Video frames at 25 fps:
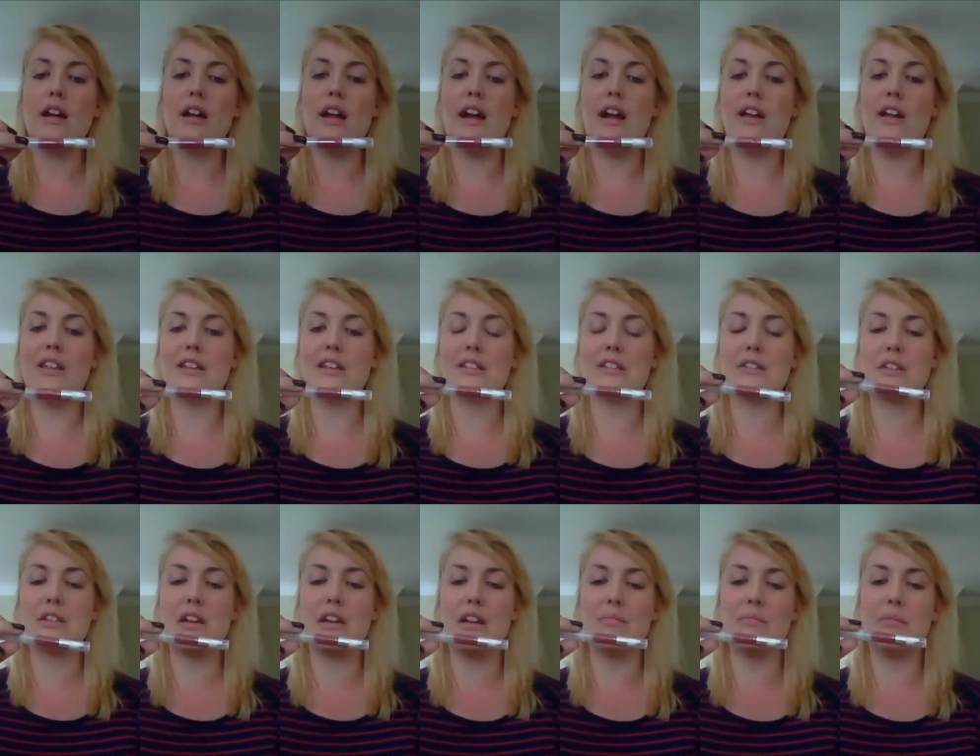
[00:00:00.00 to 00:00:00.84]
And it's
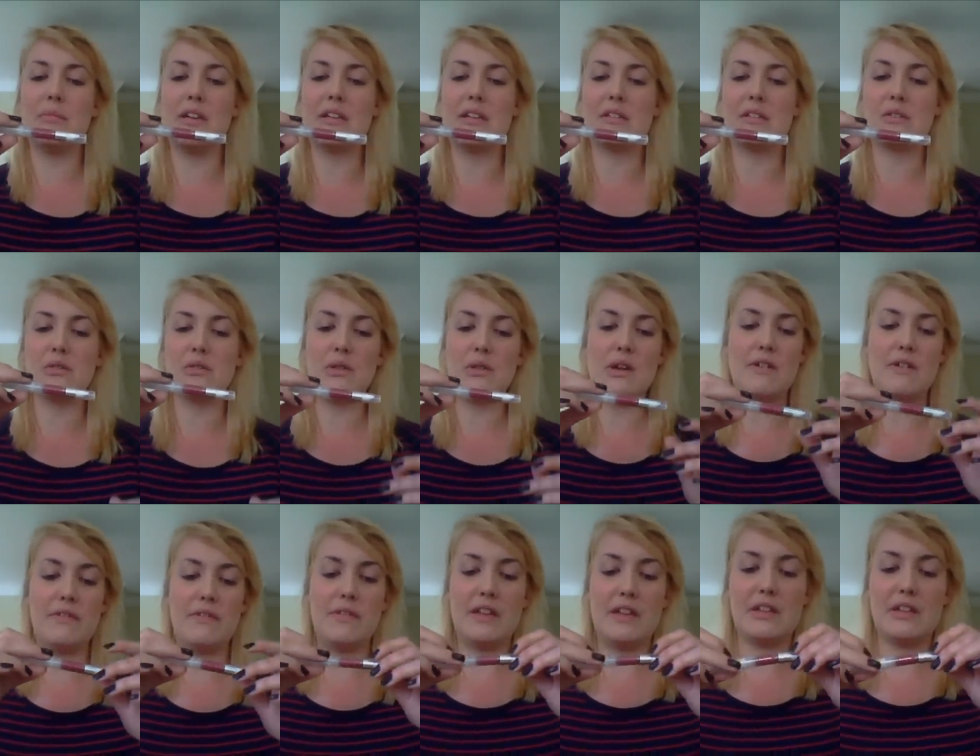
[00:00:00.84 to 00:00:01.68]
come and it's sort
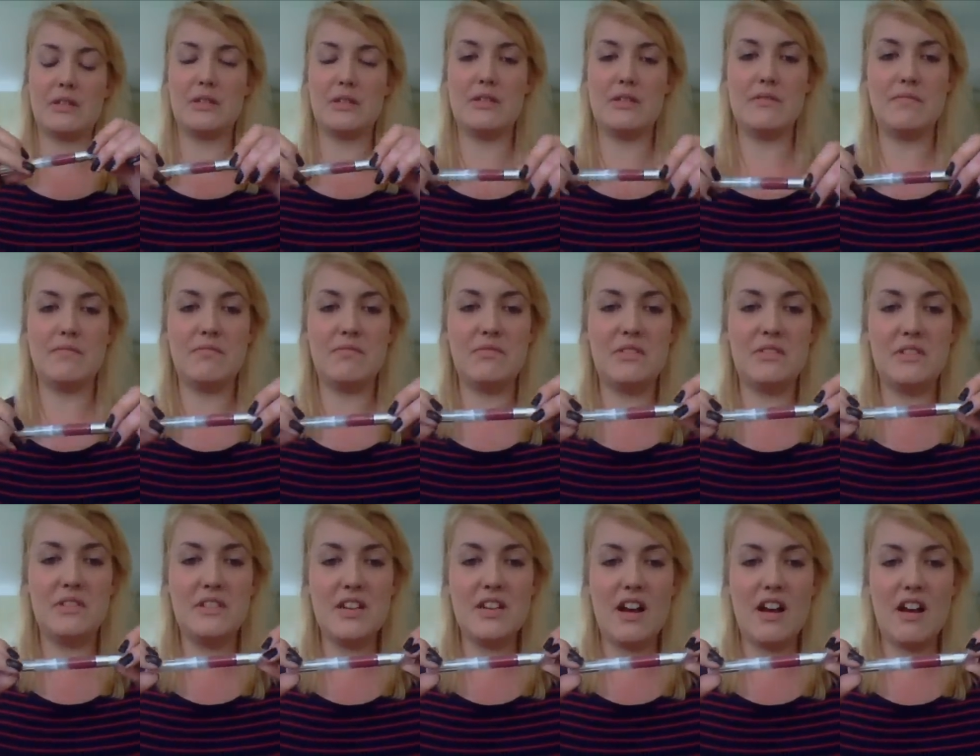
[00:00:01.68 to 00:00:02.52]
of this sort of
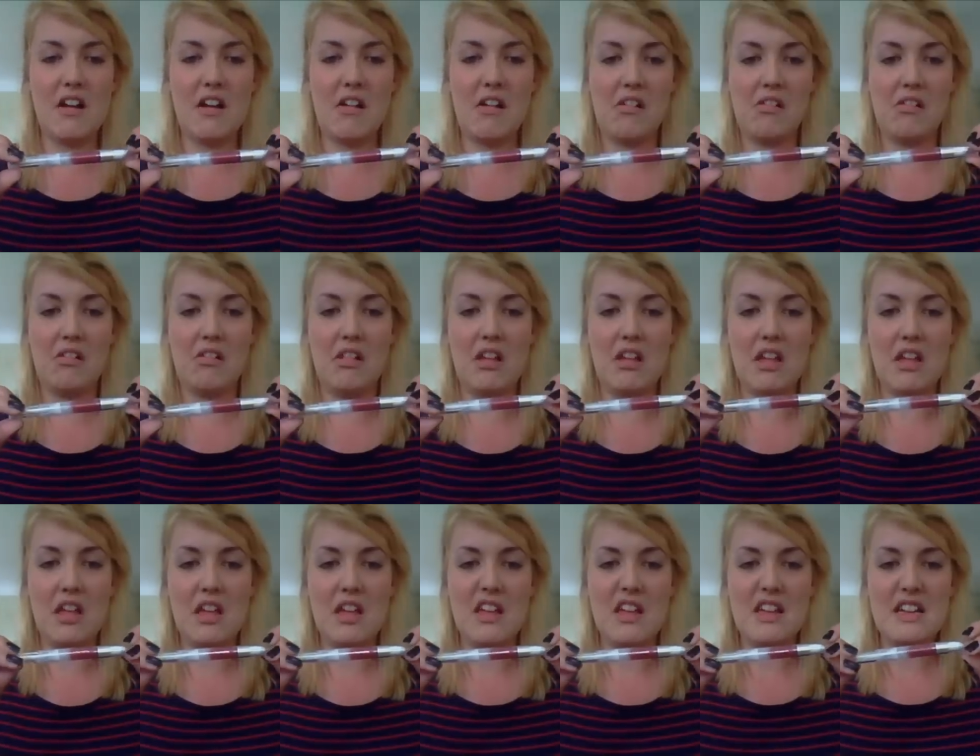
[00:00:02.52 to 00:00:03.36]
dull,
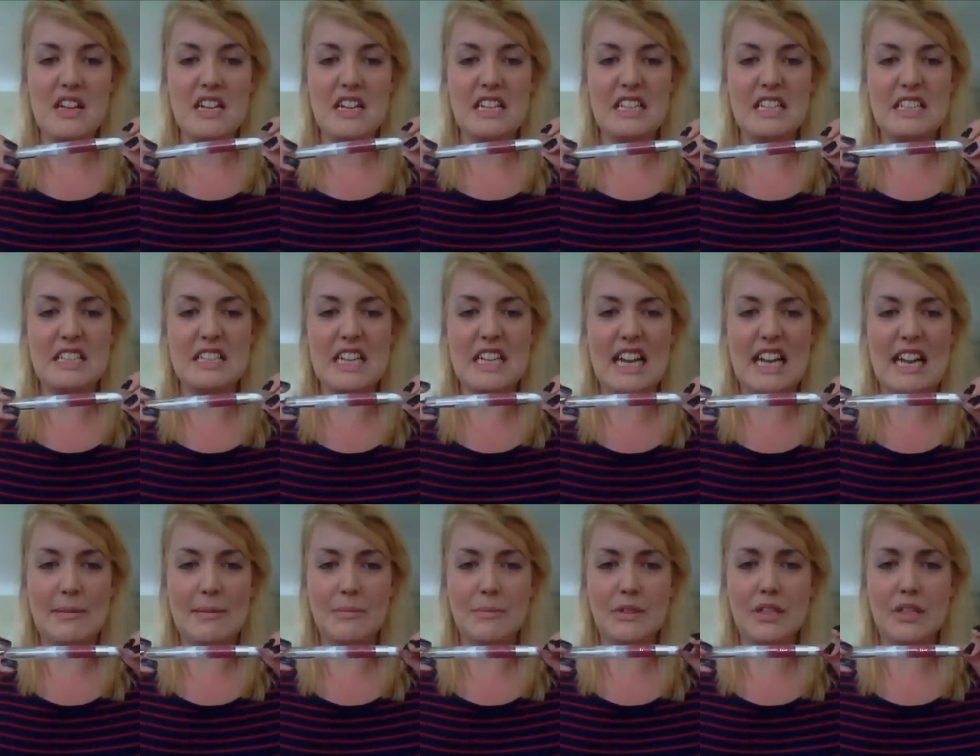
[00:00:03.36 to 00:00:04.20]

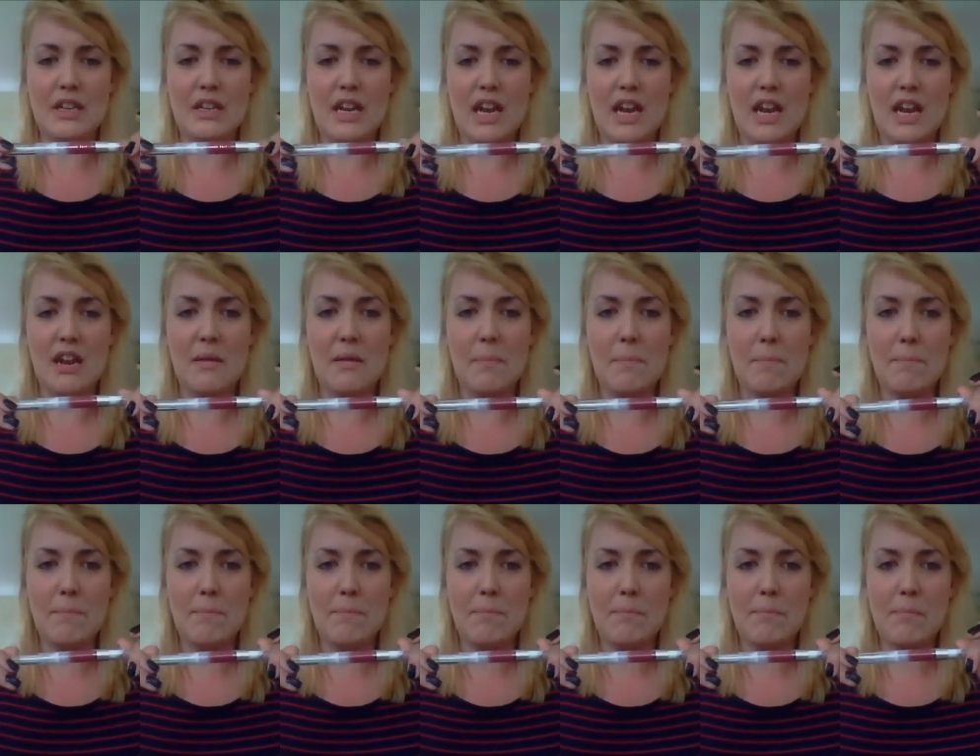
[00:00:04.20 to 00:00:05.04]
damsony,
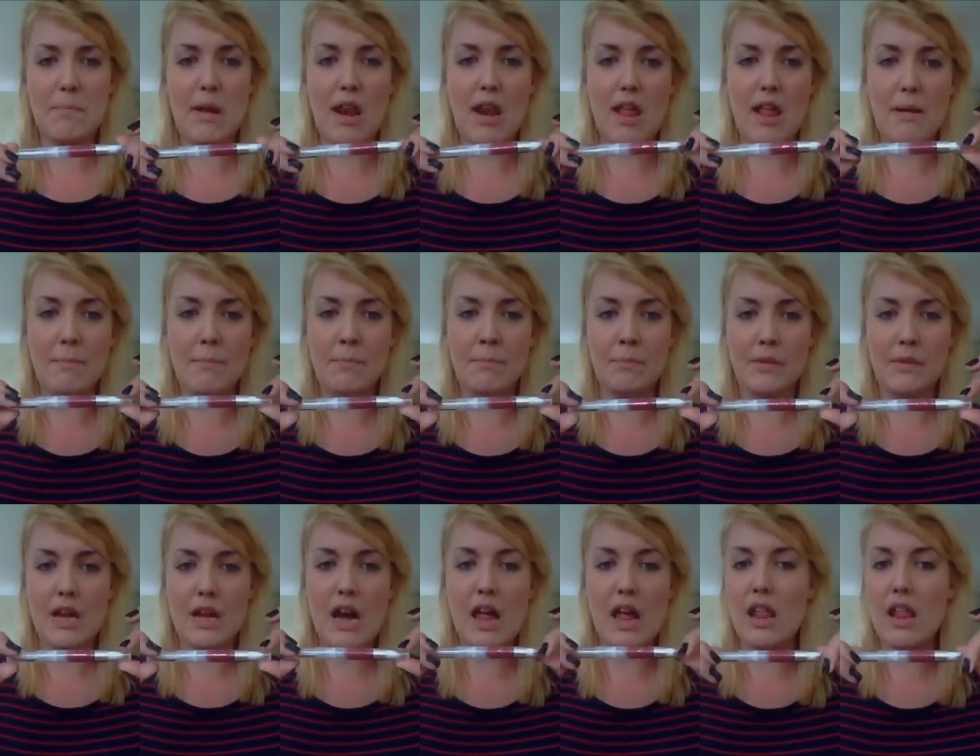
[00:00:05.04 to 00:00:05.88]

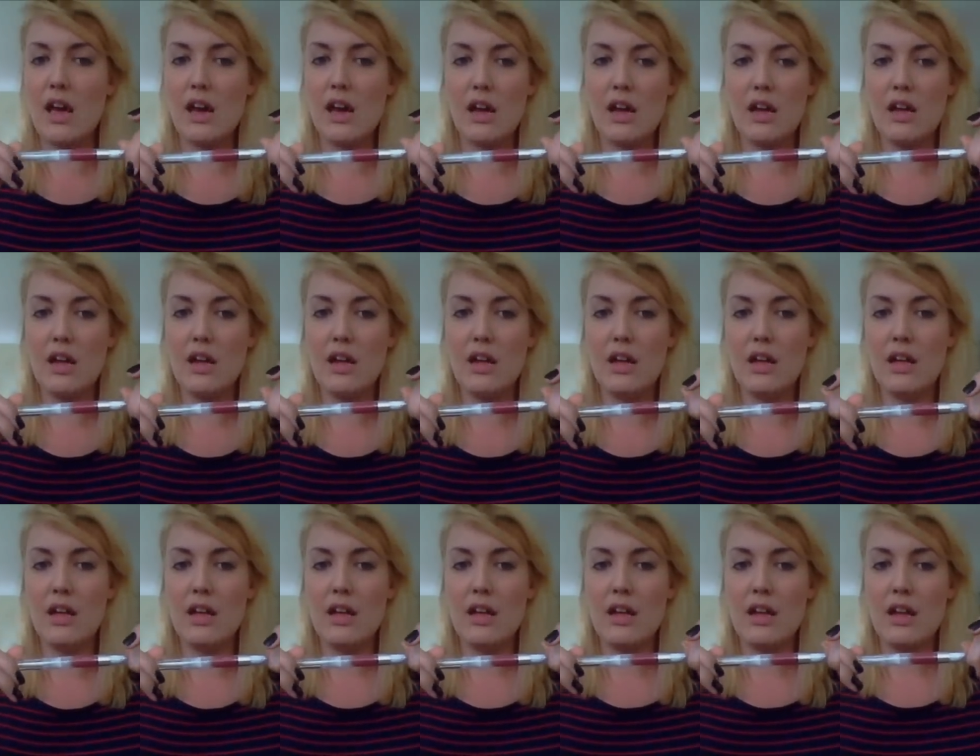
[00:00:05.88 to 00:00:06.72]
plum colour.
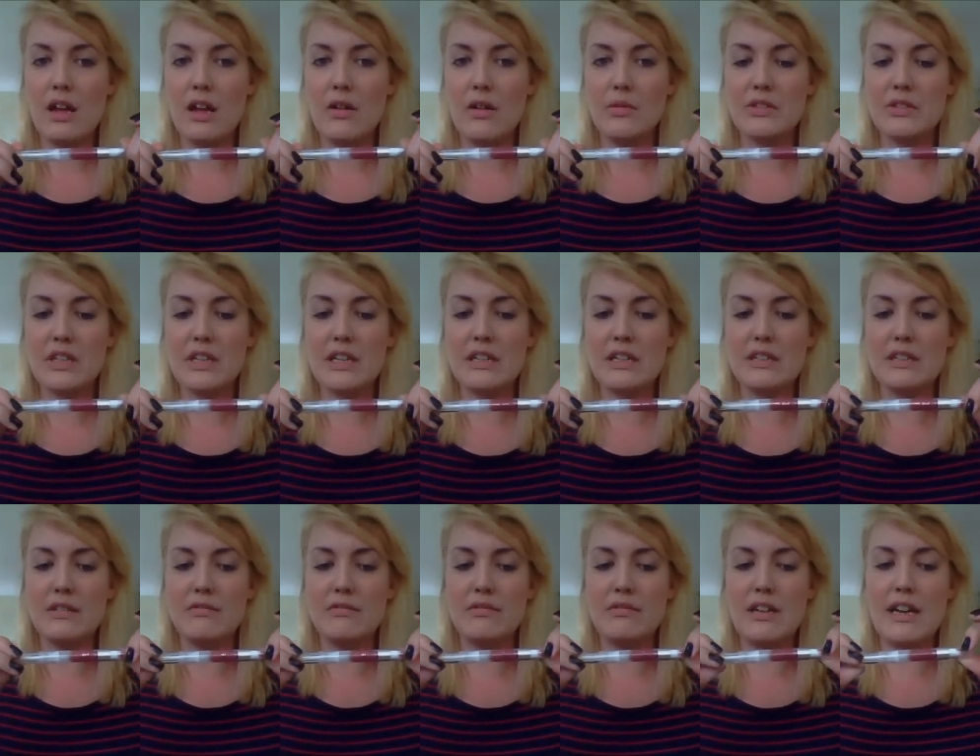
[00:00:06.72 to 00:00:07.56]
Which
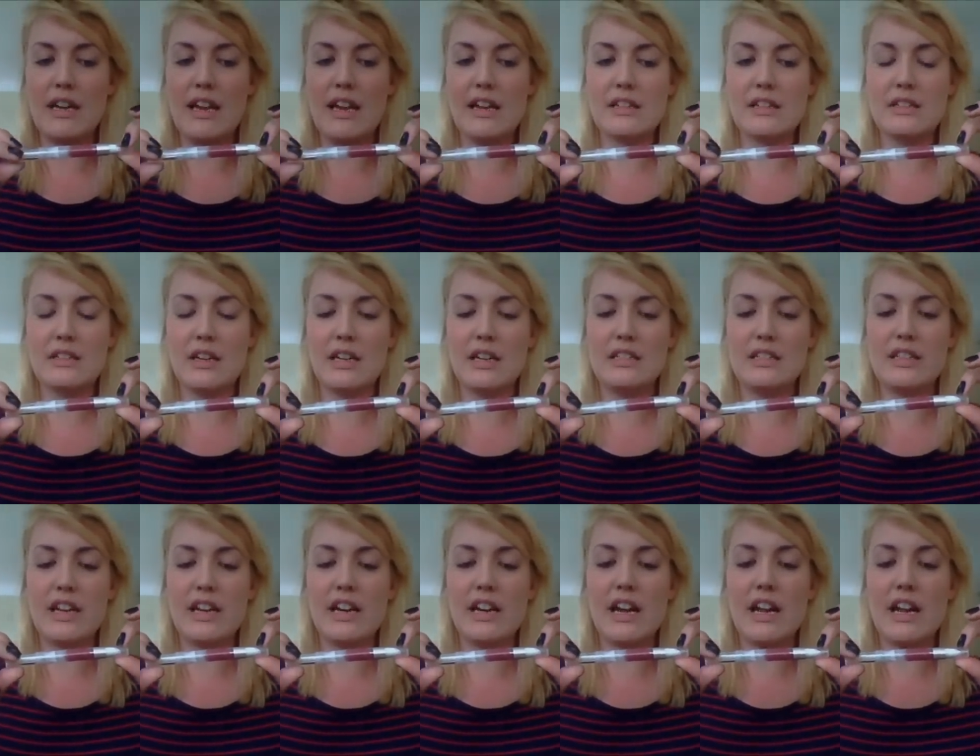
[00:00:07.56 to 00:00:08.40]
isn't really
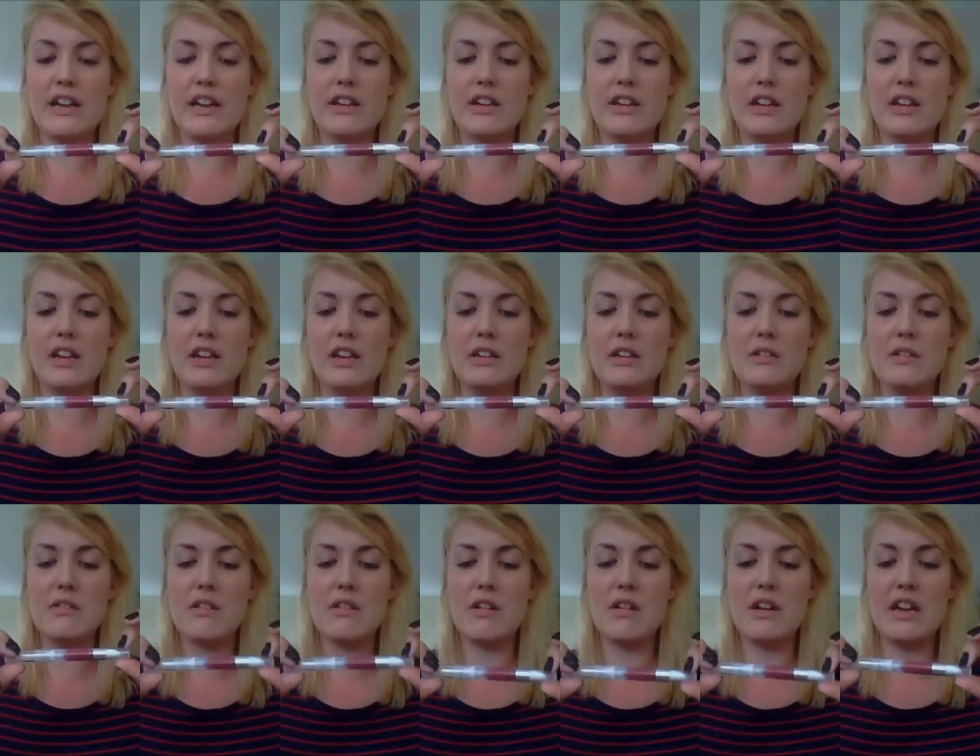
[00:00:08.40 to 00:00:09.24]
exciting. And
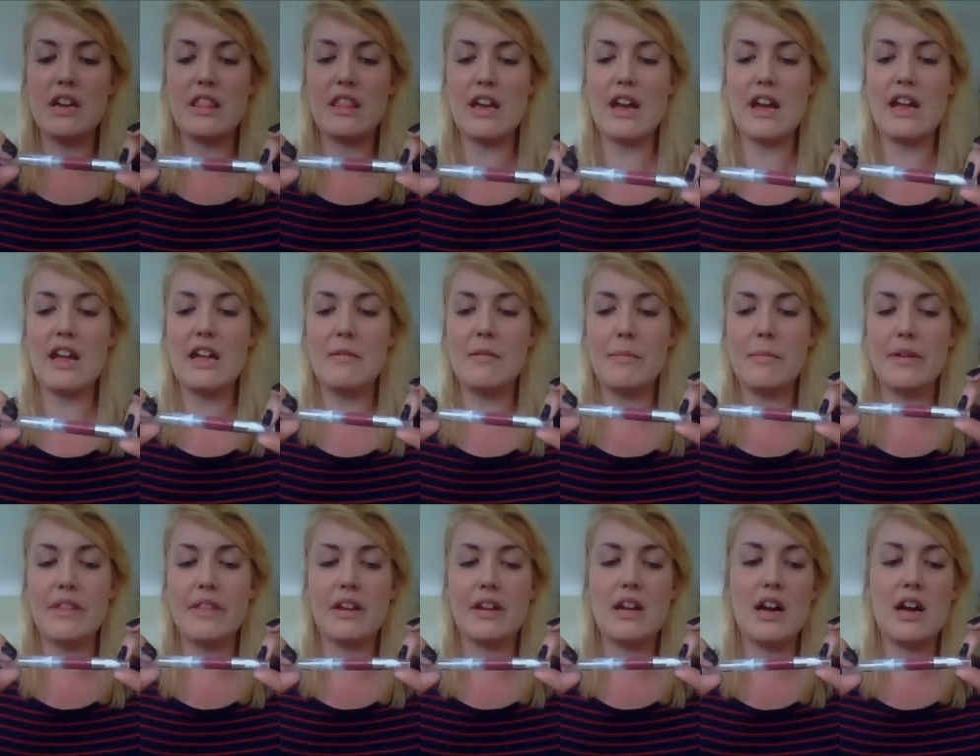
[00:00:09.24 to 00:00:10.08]
not only that,
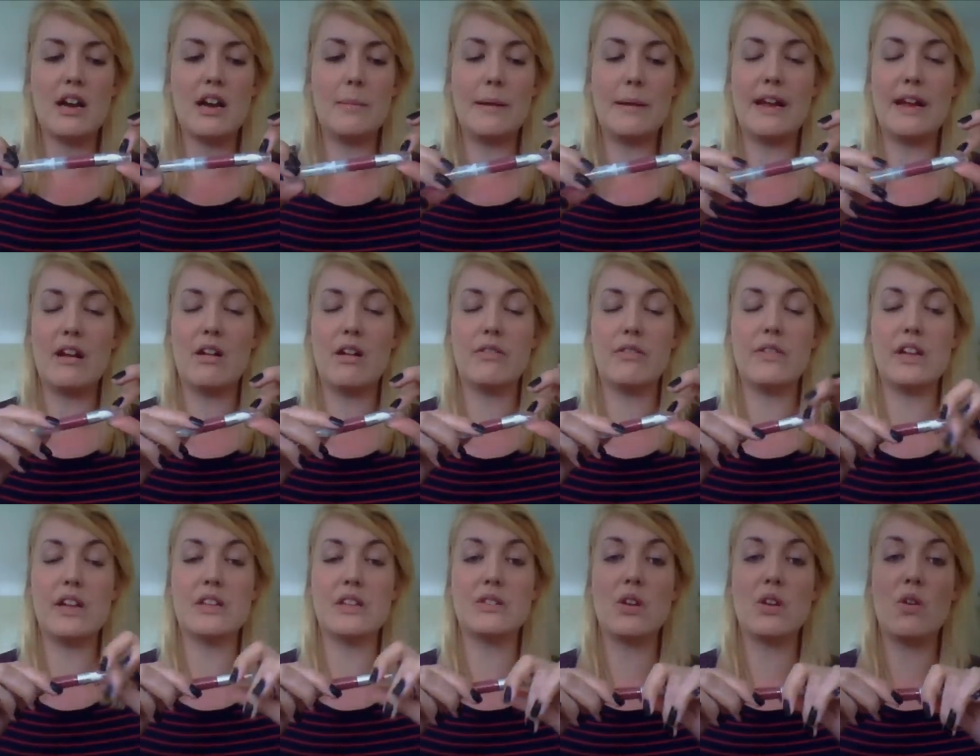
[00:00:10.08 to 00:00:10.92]
but the colour payoff
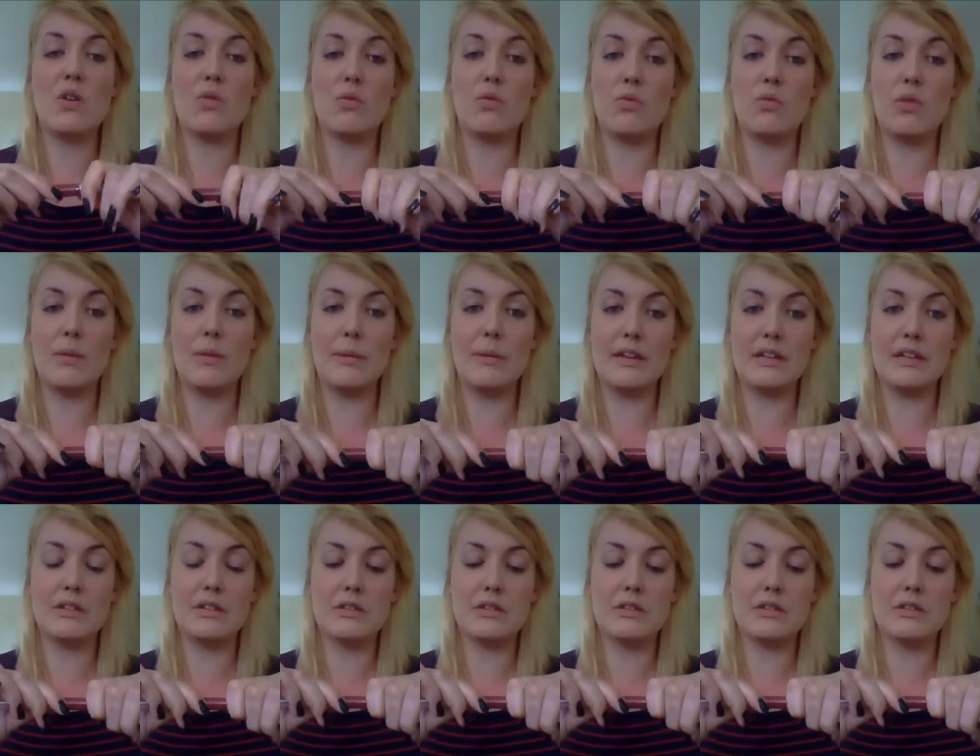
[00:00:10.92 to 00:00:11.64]
is rubbish.